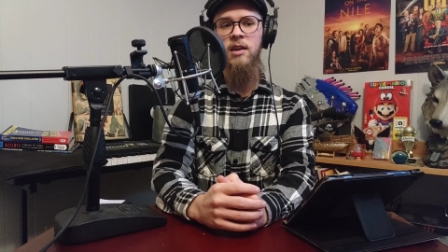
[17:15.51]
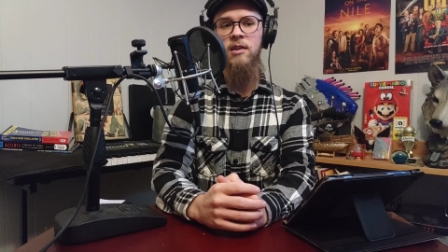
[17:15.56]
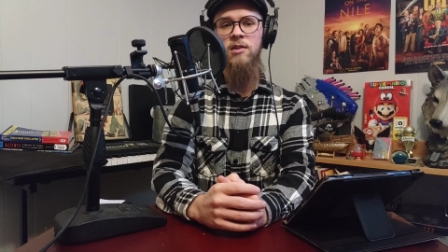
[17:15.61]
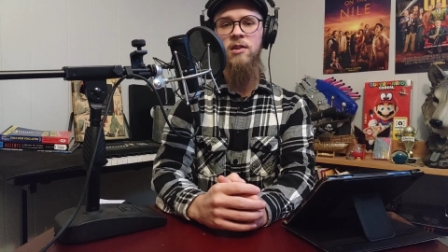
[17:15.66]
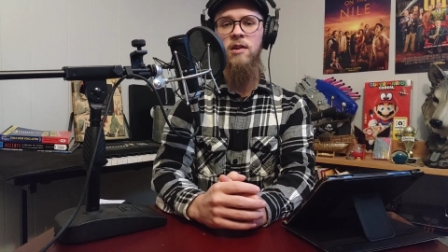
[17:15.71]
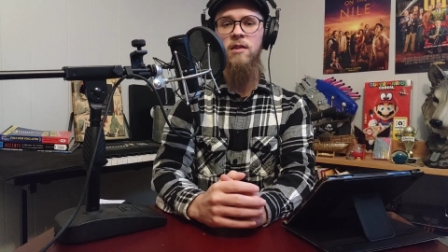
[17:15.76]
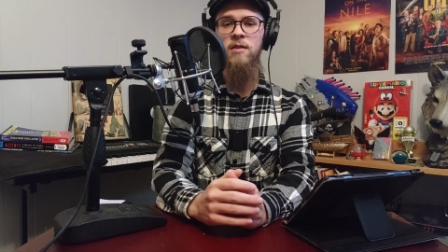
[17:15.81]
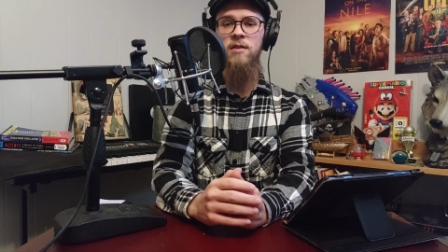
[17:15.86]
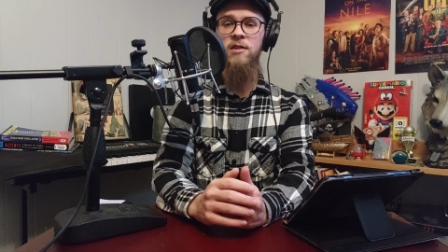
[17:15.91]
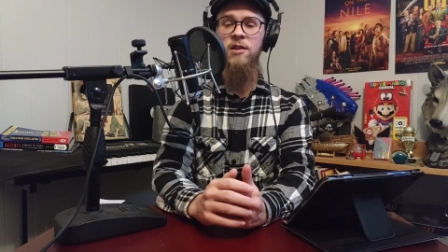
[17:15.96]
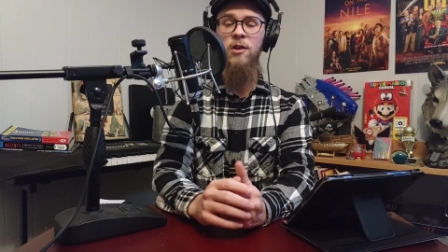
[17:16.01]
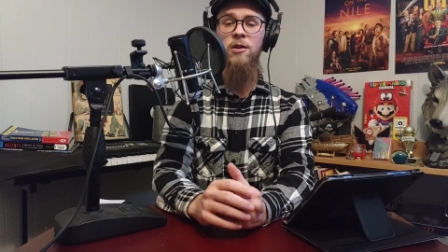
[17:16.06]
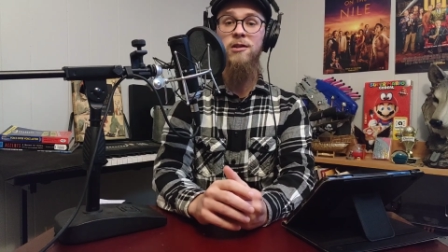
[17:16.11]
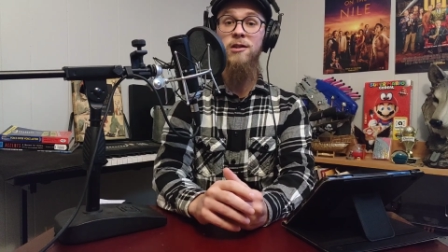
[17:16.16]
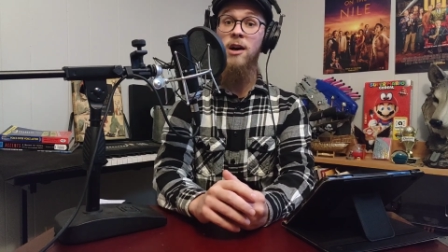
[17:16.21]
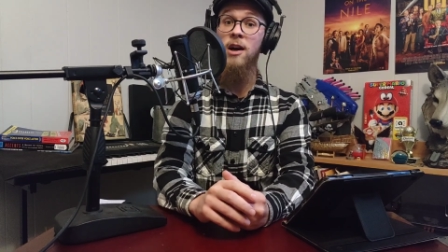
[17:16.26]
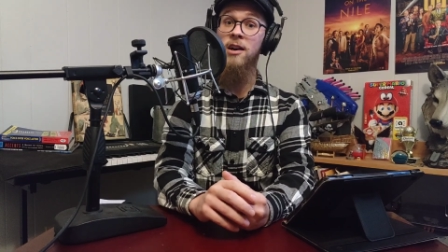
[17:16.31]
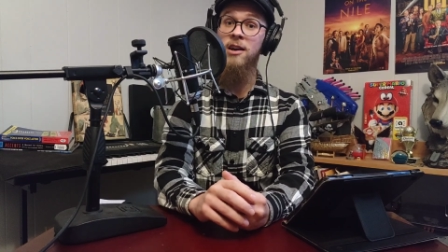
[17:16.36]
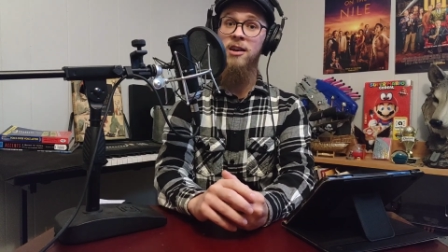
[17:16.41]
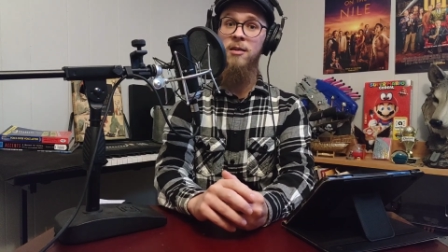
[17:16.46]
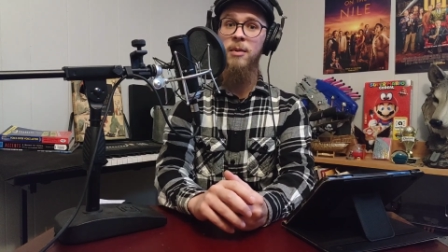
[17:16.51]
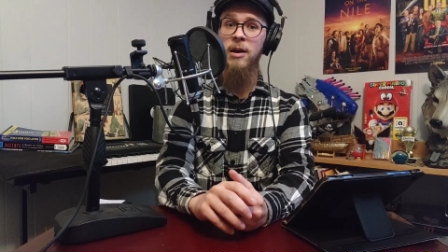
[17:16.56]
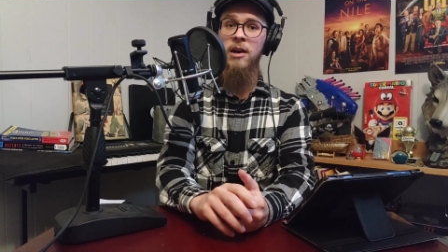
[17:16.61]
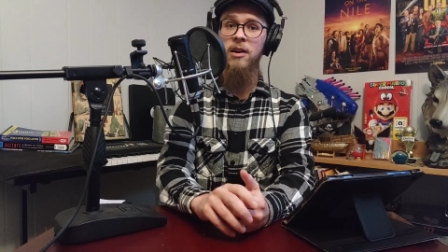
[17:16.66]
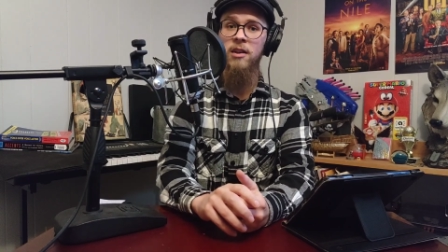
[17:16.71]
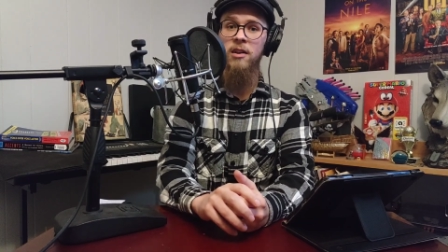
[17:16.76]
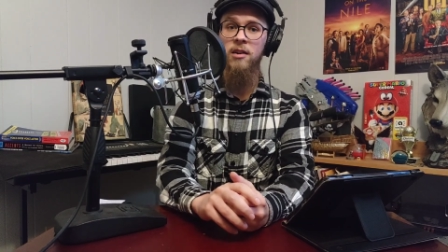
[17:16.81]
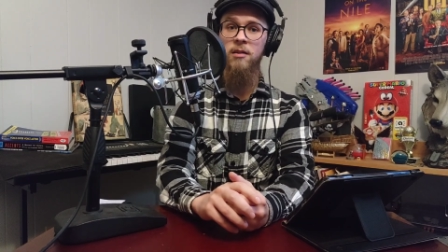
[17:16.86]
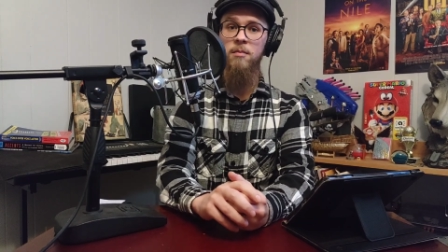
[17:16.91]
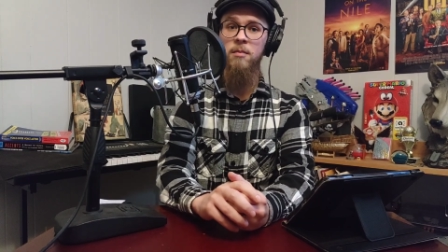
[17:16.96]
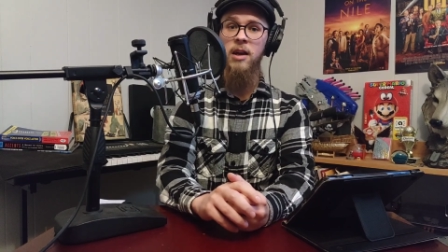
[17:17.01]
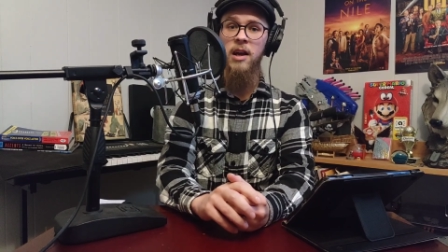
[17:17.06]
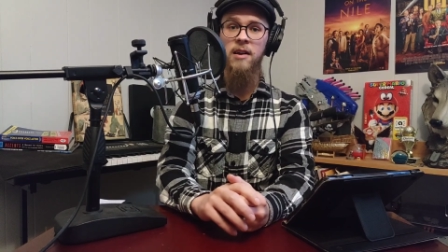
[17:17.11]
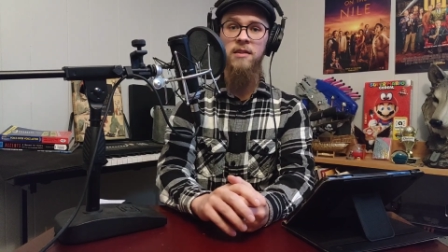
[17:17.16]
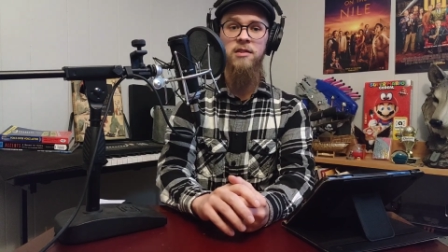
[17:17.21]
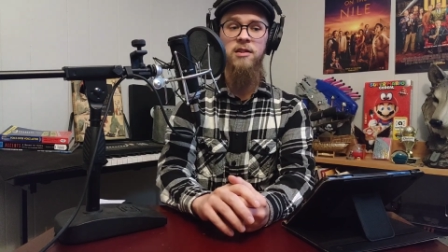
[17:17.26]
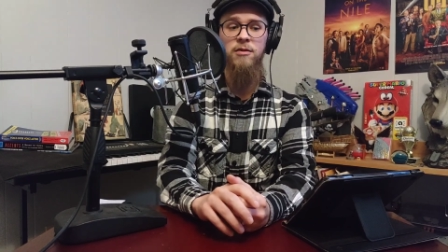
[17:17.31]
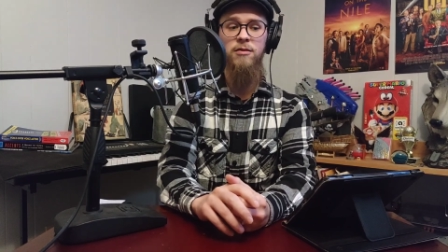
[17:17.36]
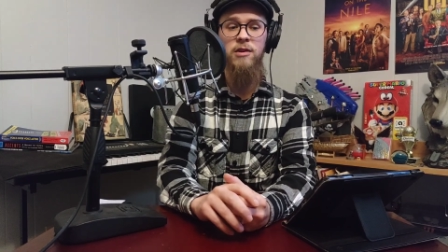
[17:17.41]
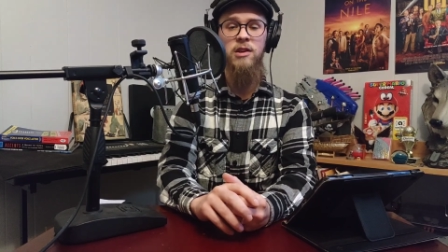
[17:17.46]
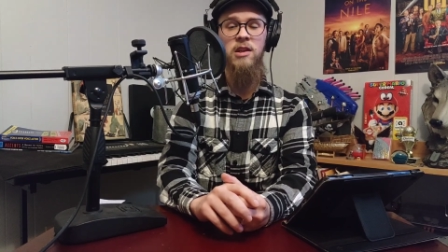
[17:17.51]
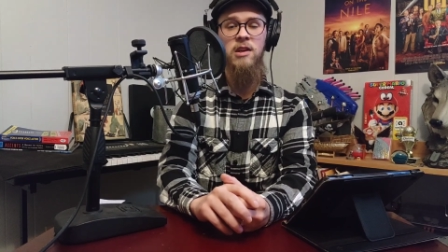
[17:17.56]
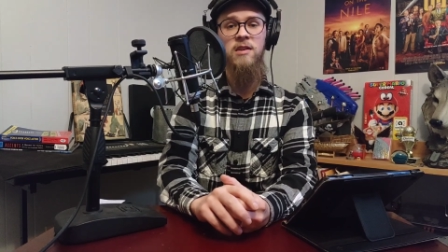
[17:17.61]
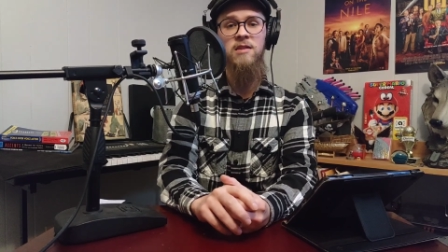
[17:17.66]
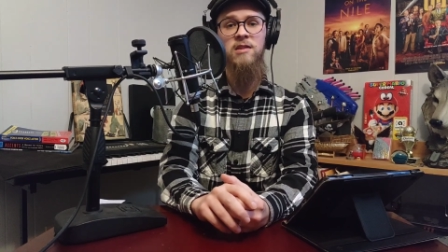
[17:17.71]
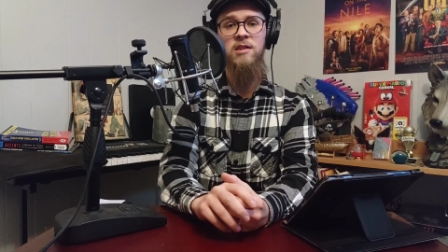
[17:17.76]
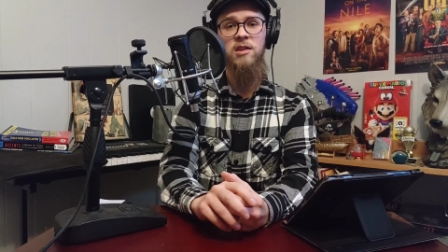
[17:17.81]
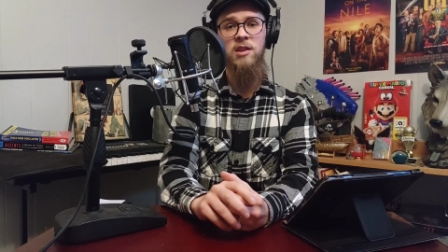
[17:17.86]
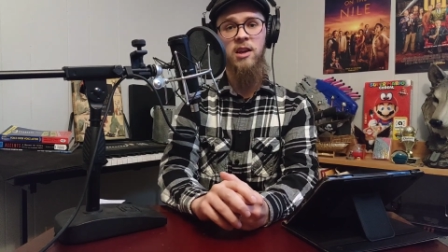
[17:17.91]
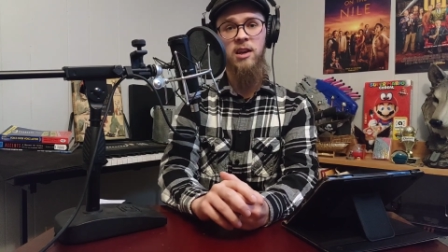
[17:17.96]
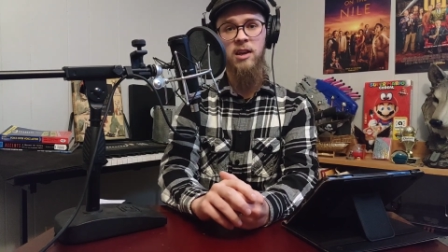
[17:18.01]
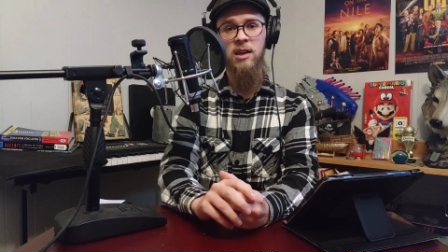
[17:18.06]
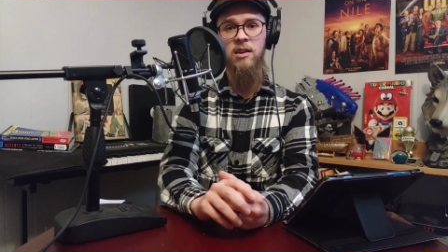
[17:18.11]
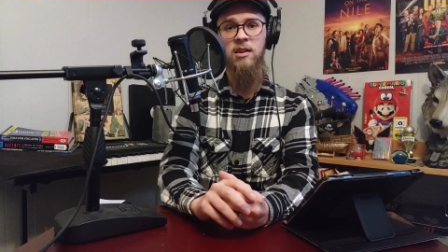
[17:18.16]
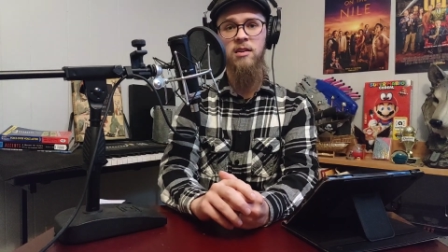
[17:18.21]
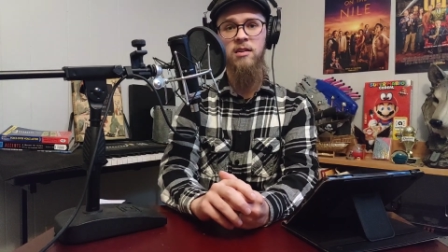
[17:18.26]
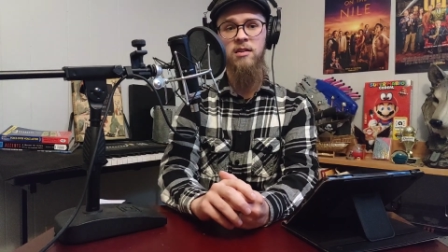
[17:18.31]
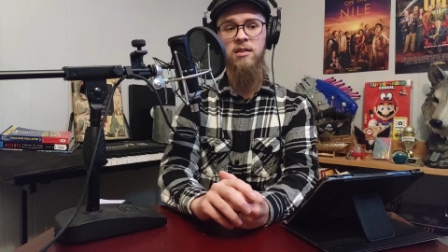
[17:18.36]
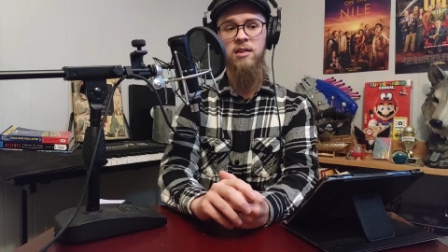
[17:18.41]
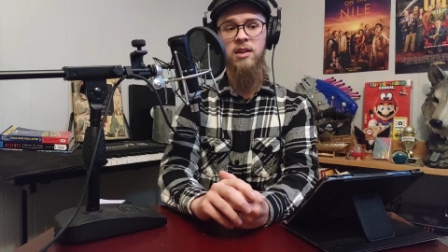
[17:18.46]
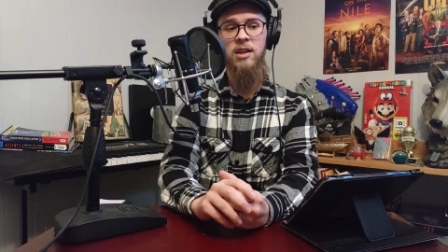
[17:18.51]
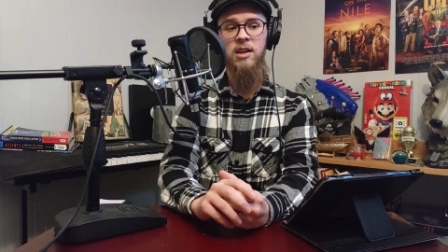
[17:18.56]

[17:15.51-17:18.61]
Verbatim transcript: and t- still talking about him as if he is a kid,